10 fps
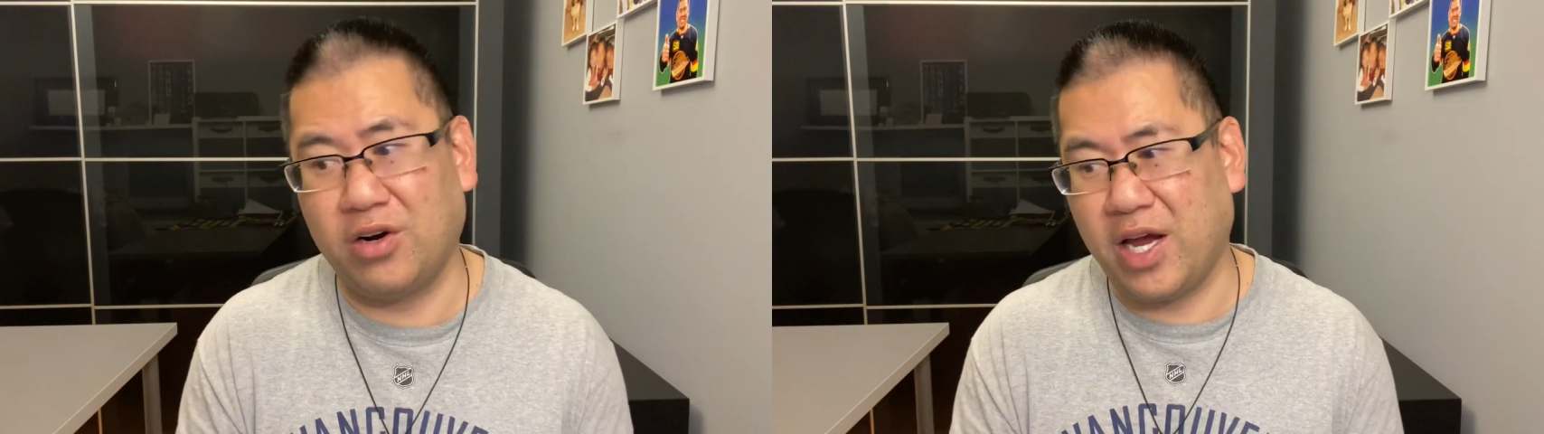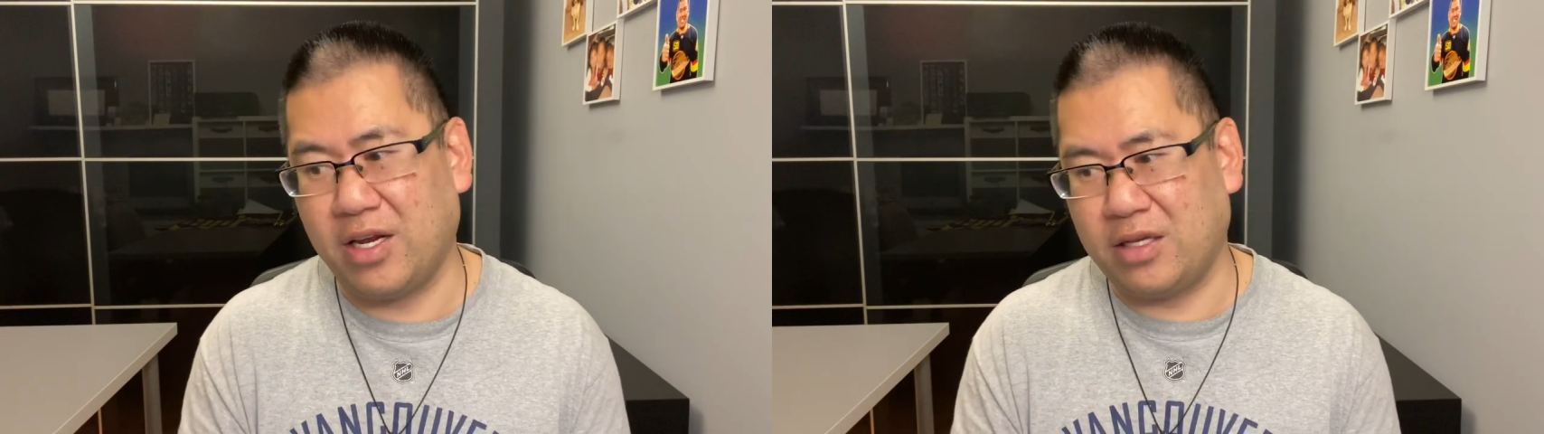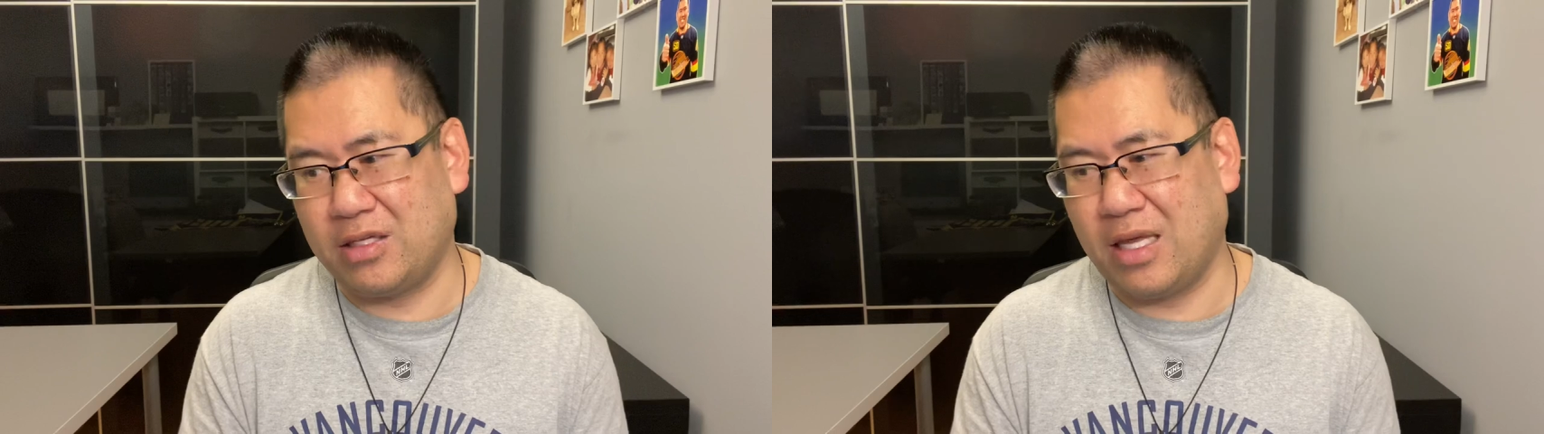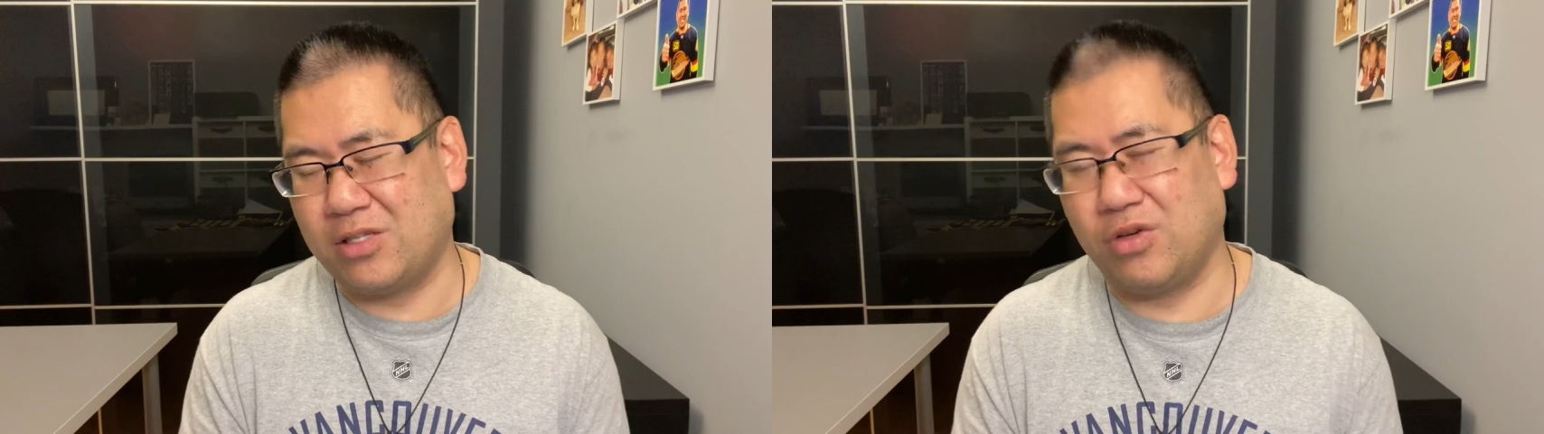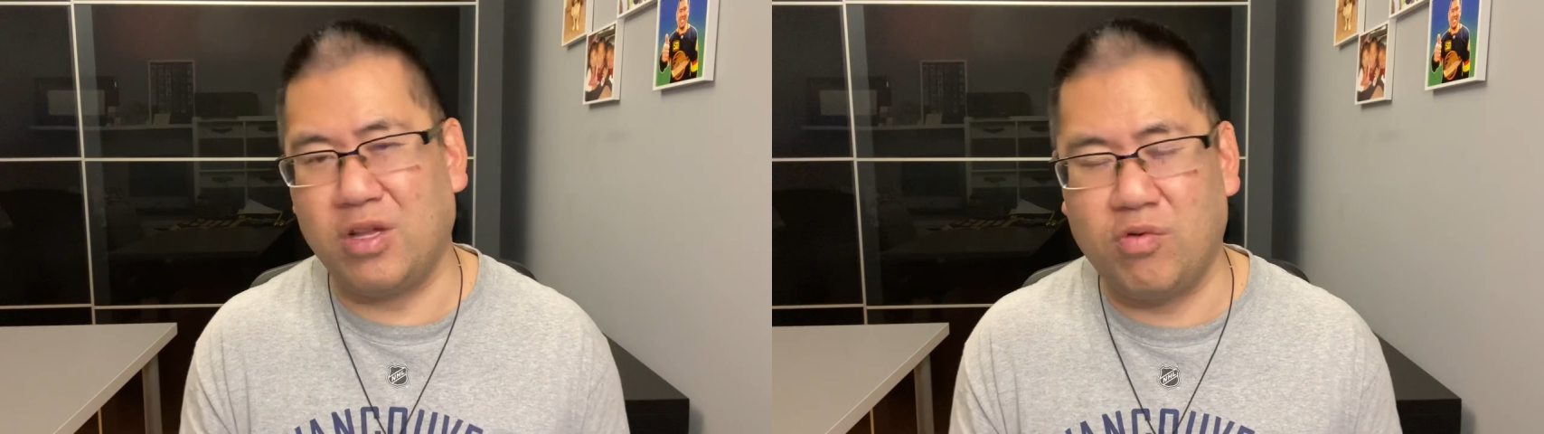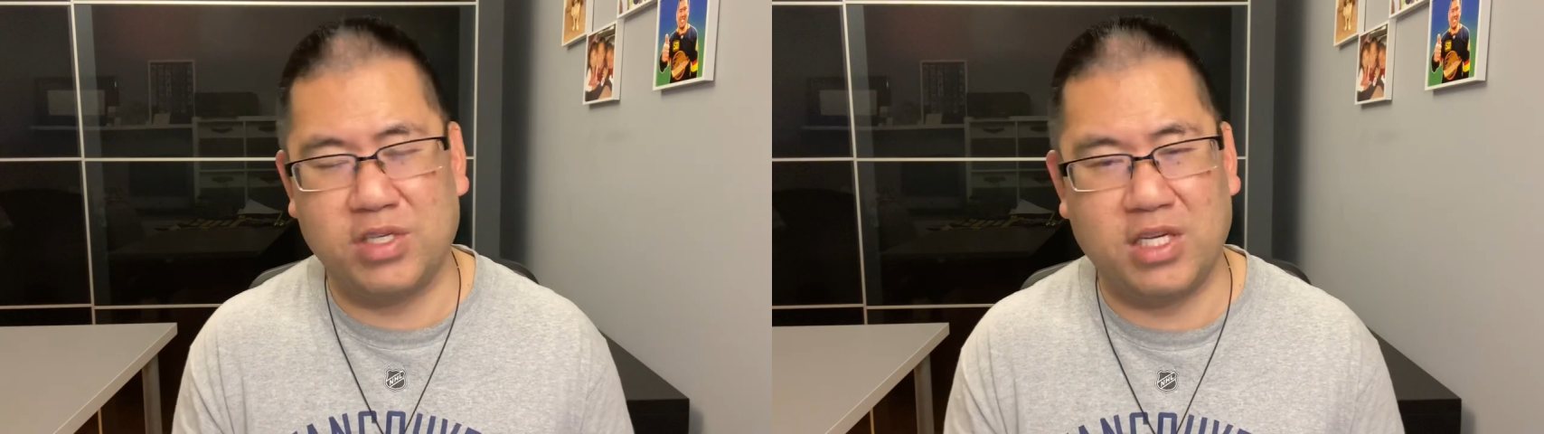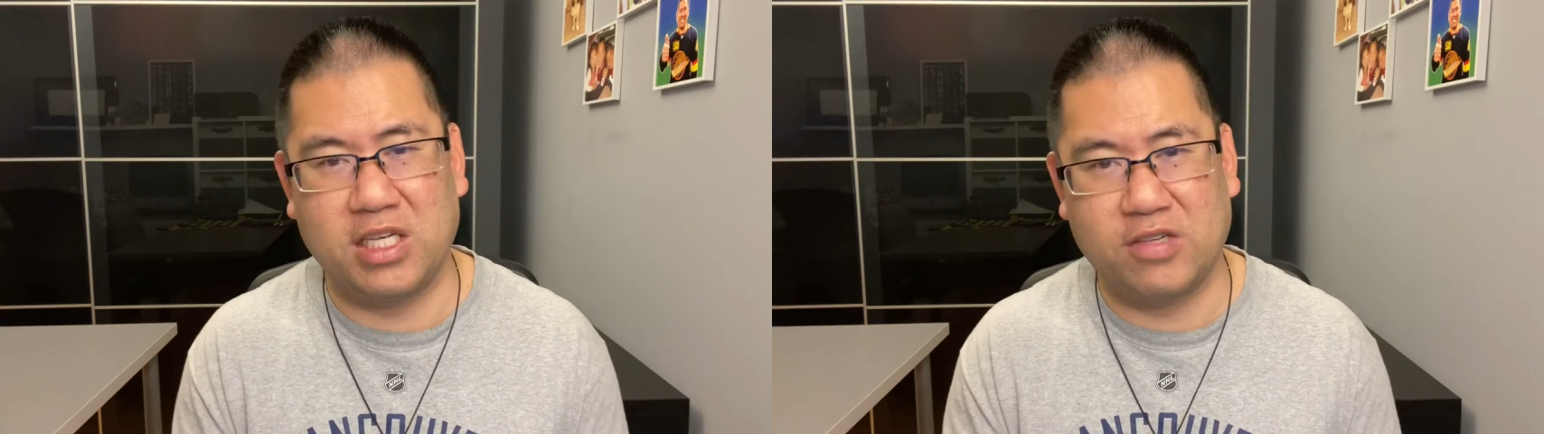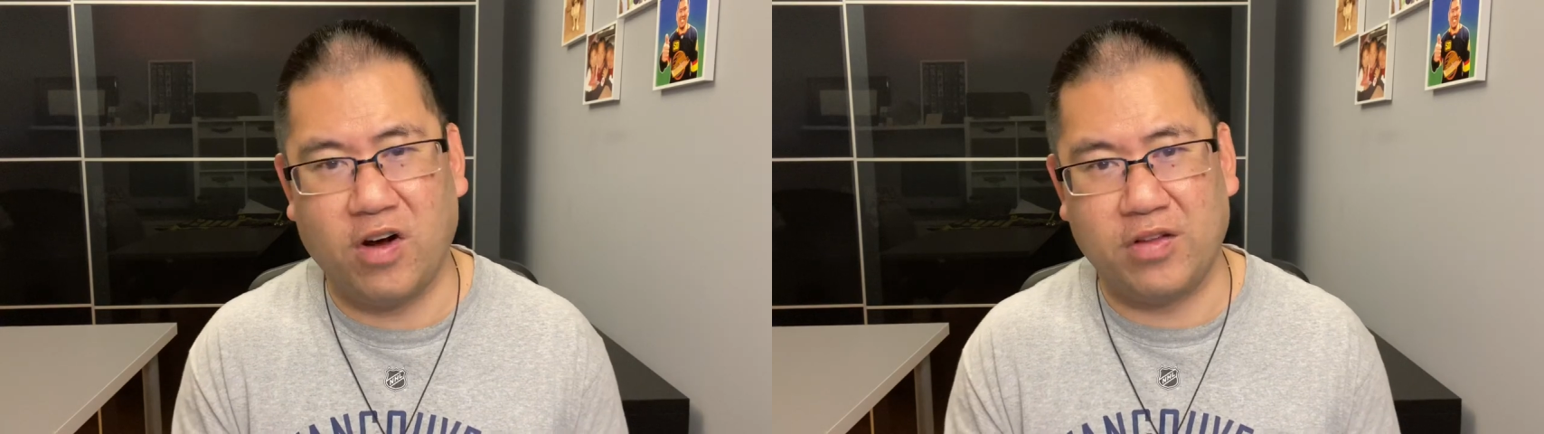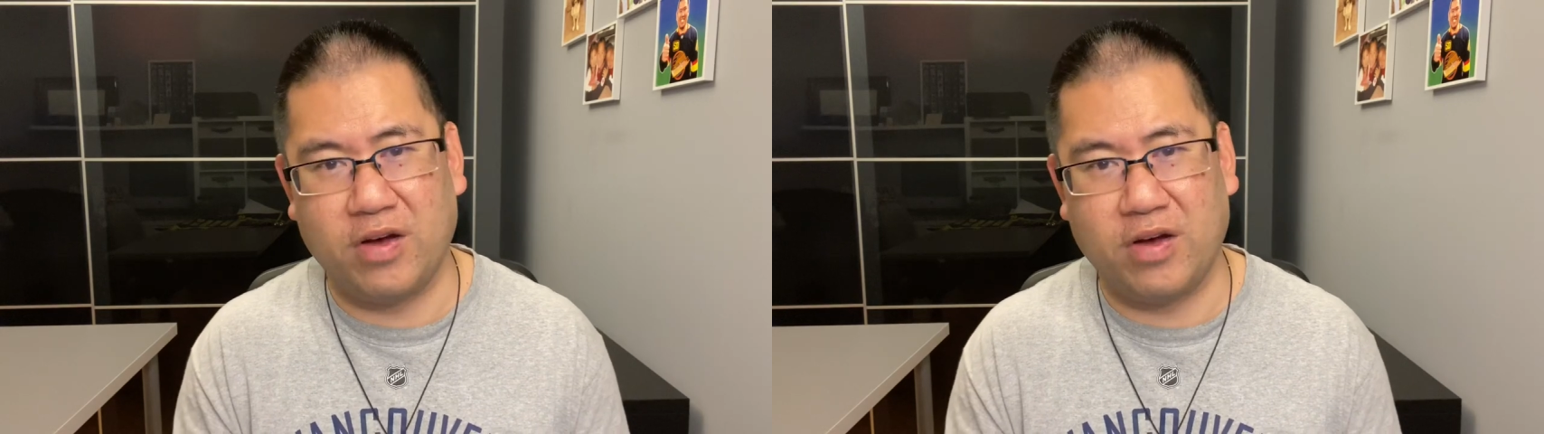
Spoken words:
and that certainly wasn't his fault.